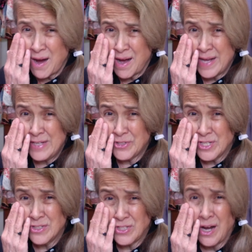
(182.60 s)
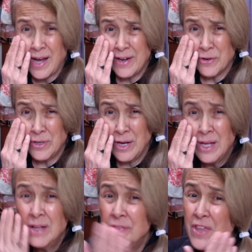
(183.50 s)
eyes is tired.
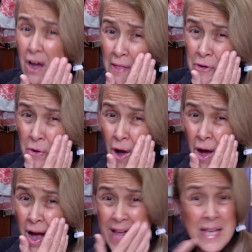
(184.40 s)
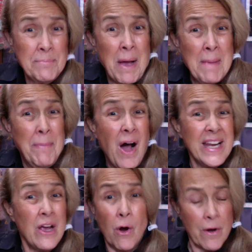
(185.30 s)
The other eye and my
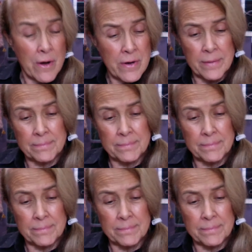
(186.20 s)
body aren't.